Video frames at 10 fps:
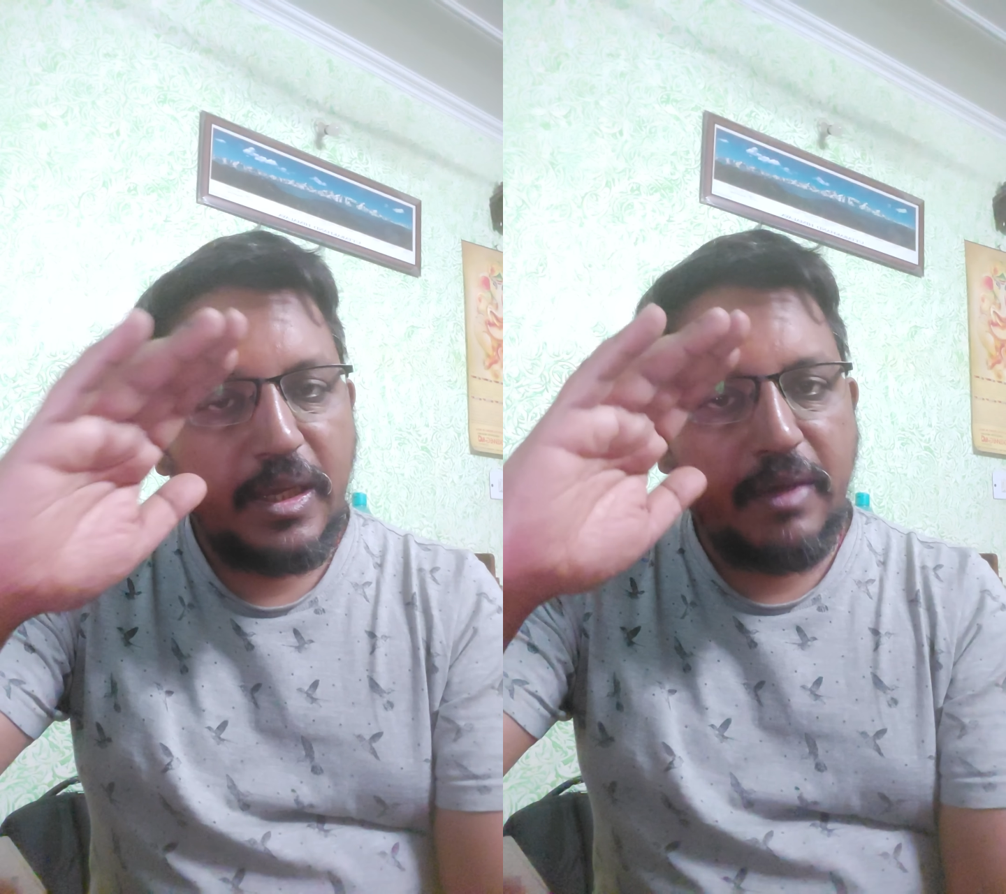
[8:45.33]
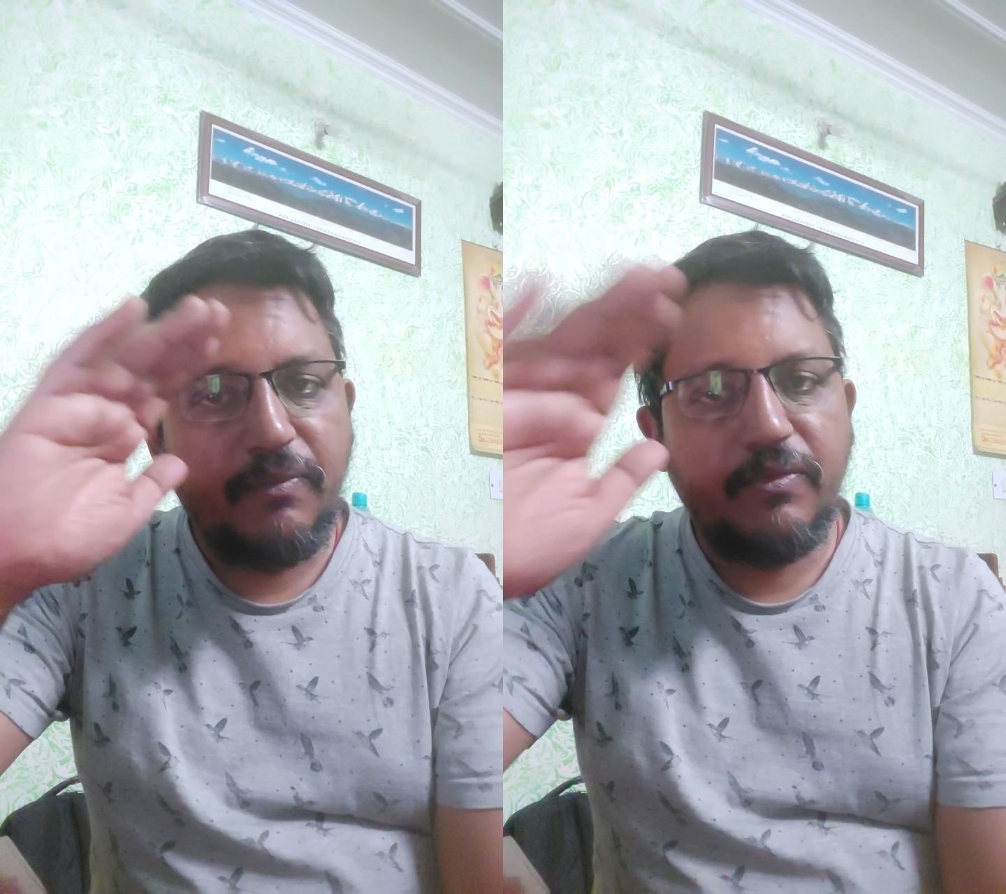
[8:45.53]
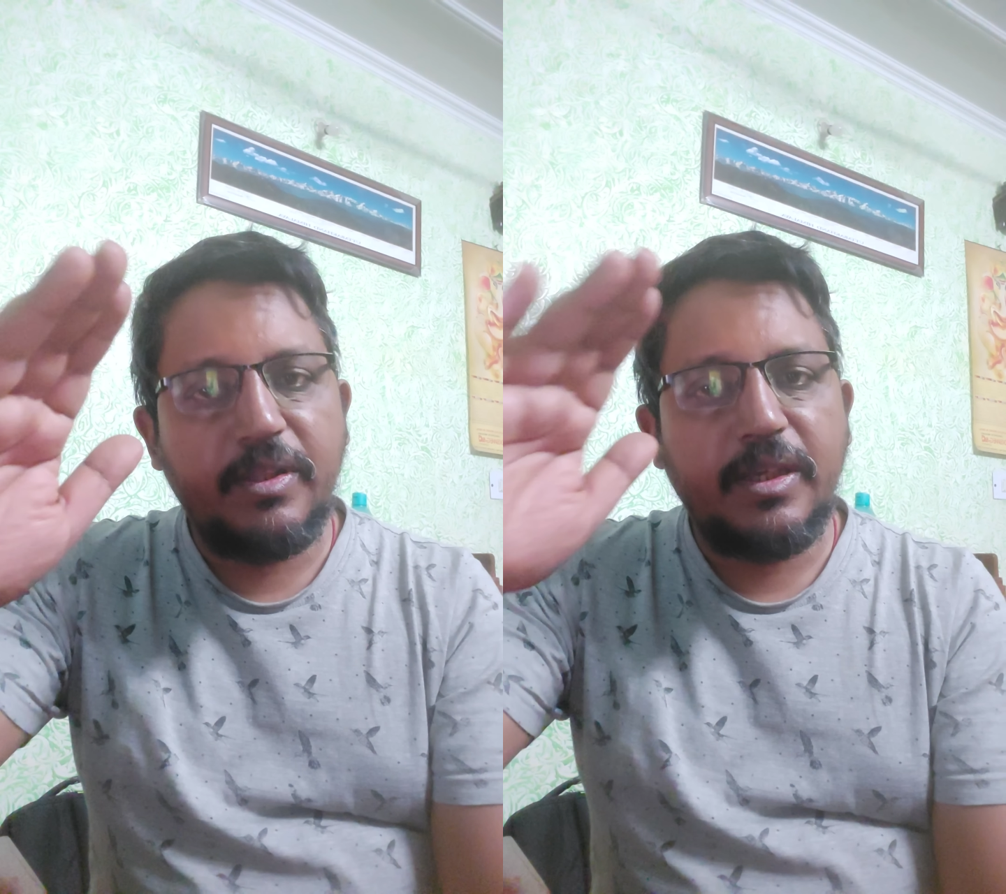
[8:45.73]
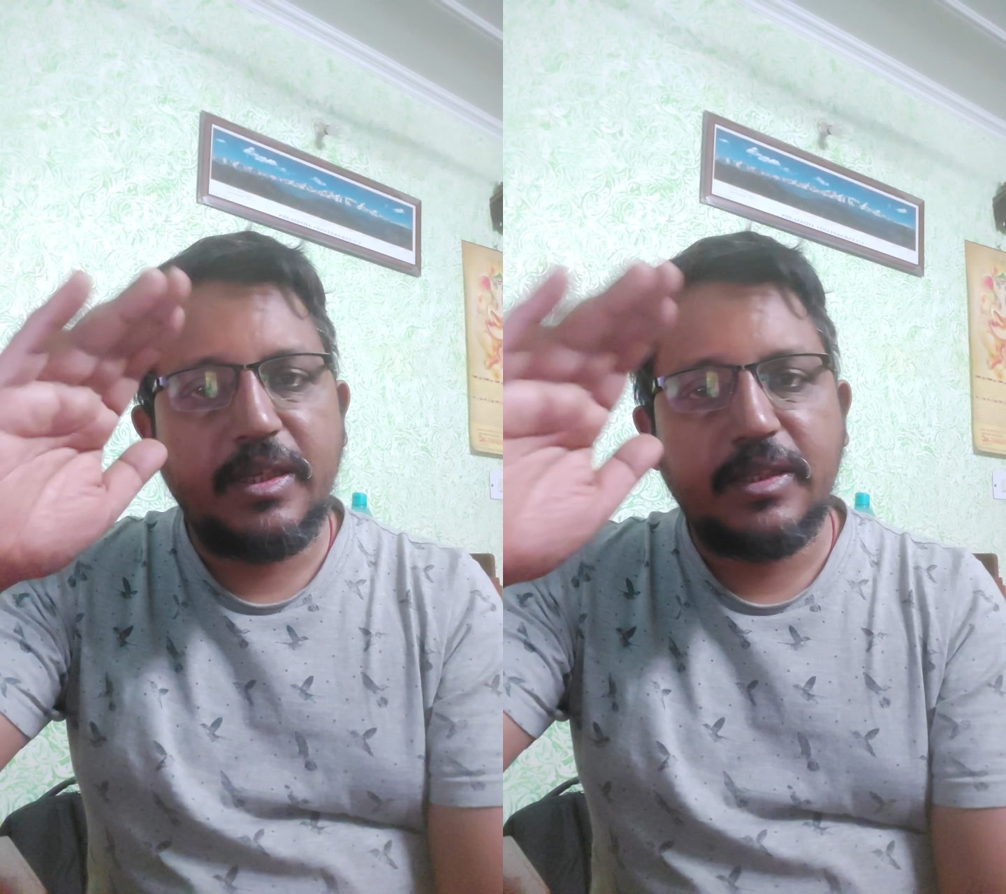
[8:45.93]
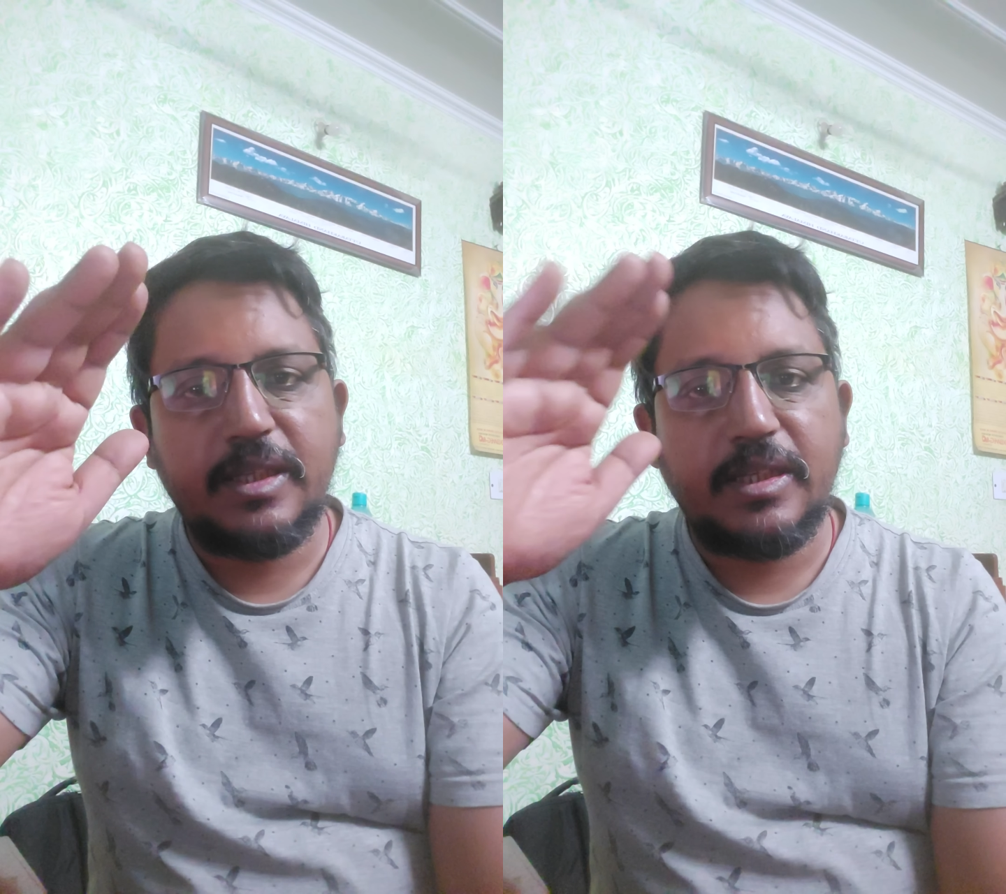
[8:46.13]
Everything
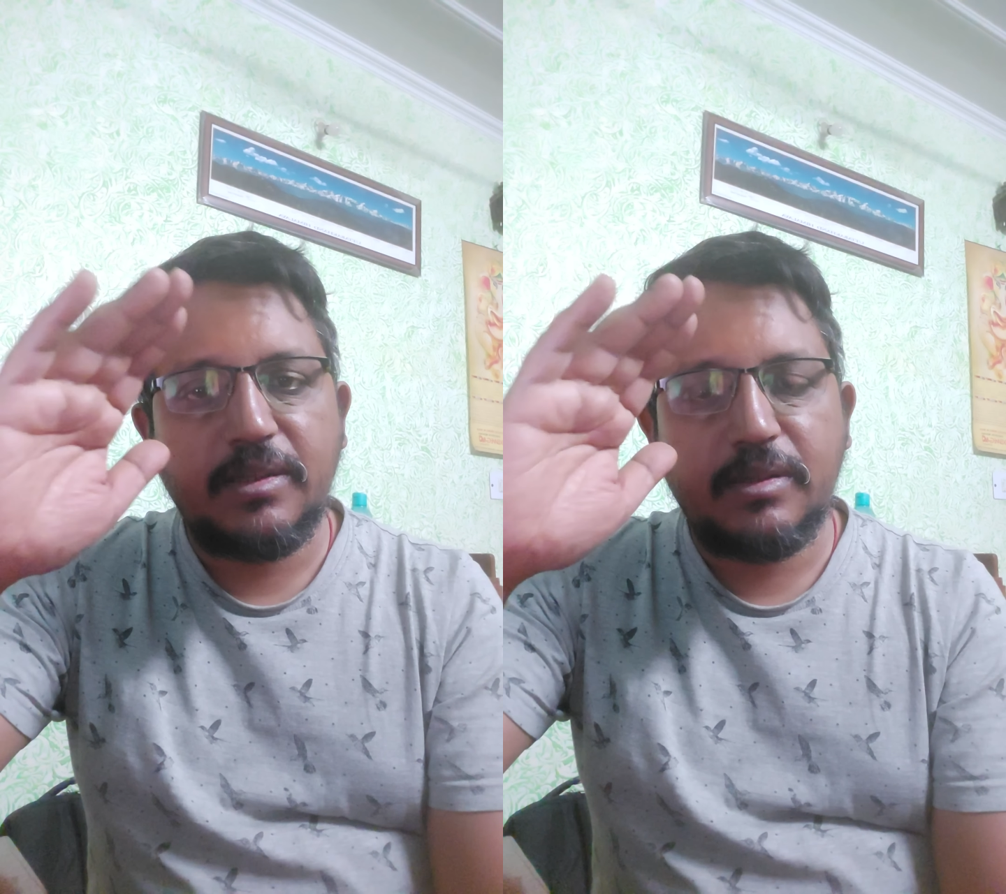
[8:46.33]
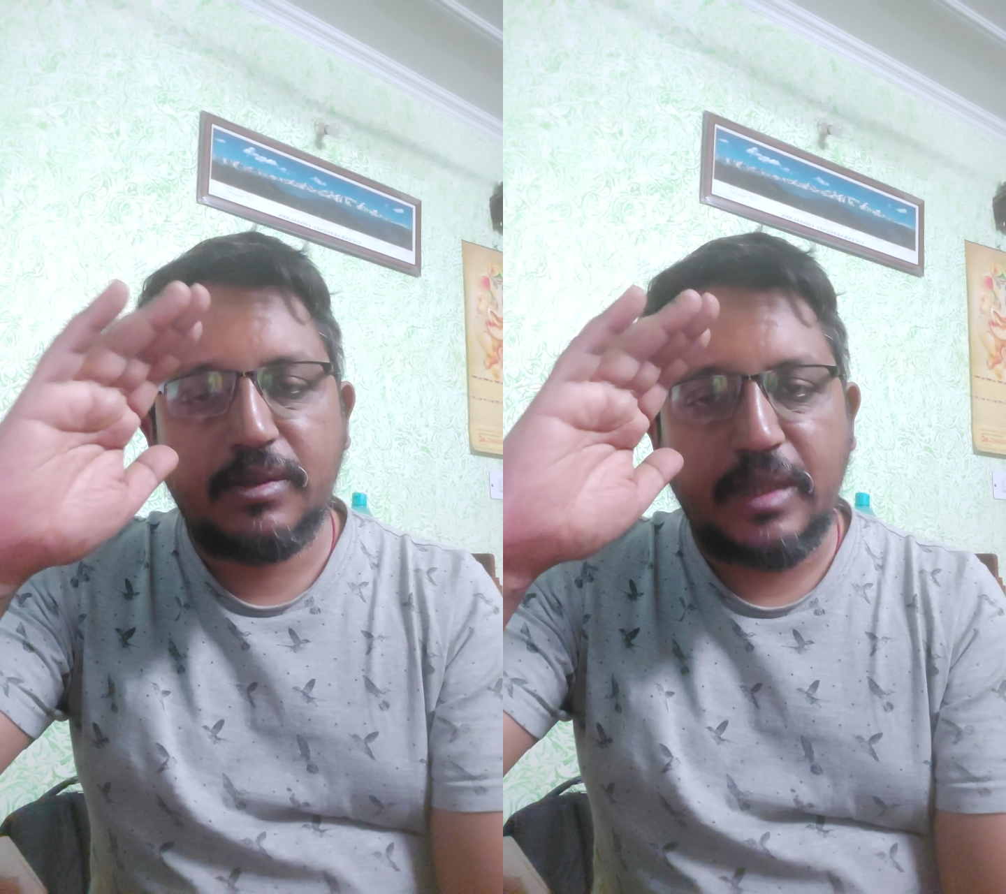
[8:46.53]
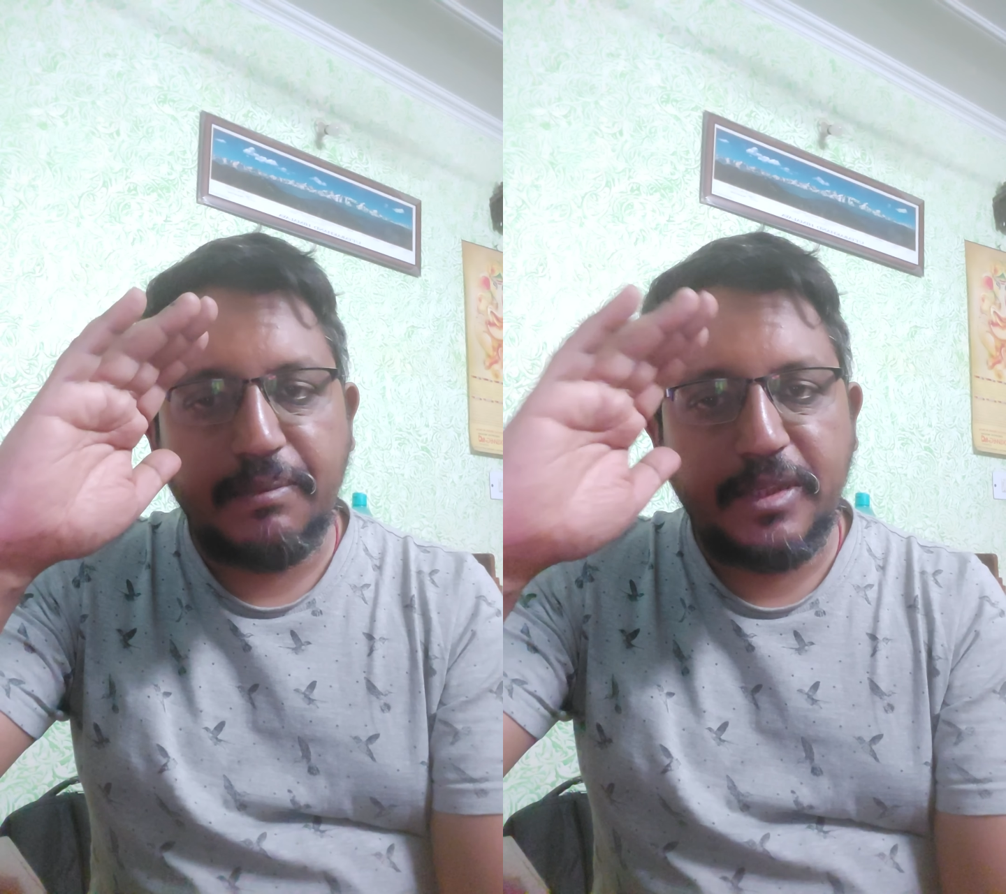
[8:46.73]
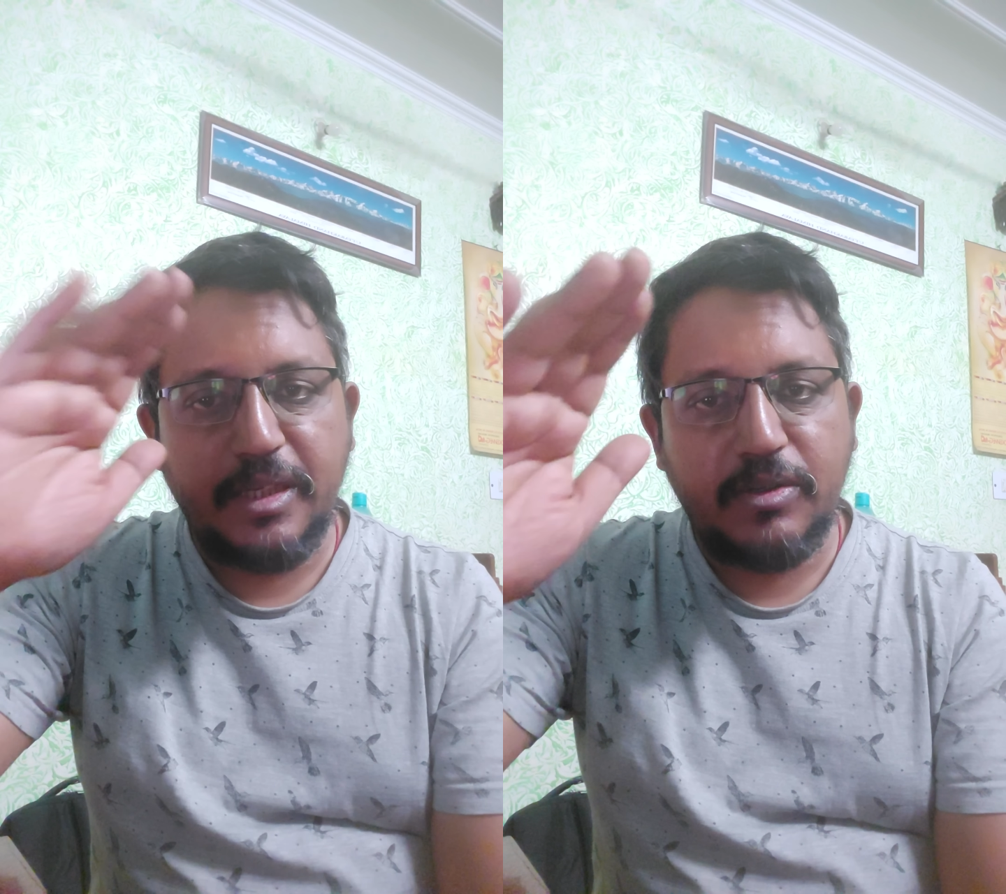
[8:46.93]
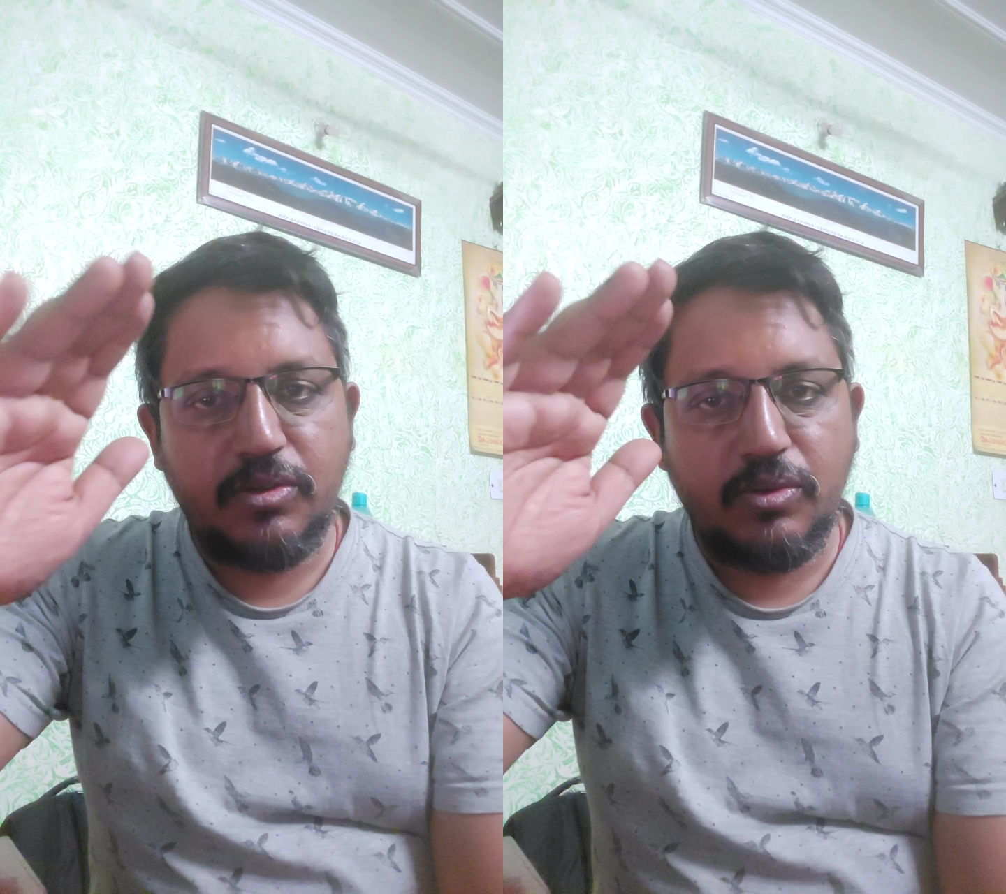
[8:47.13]
is subject